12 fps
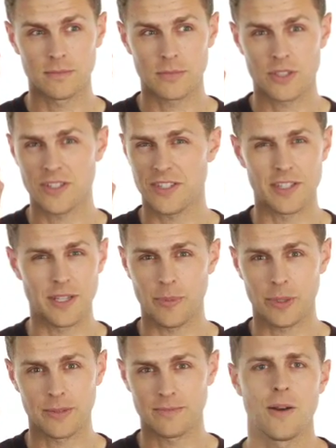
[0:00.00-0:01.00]
It's just the
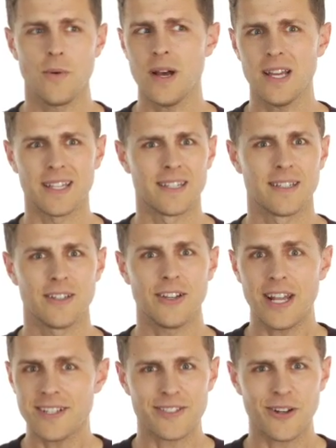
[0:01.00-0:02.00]
tip. What? You
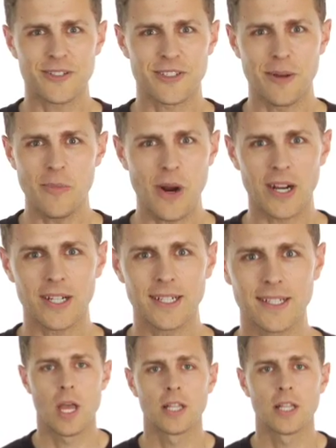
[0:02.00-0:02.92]
gotta start somewhere.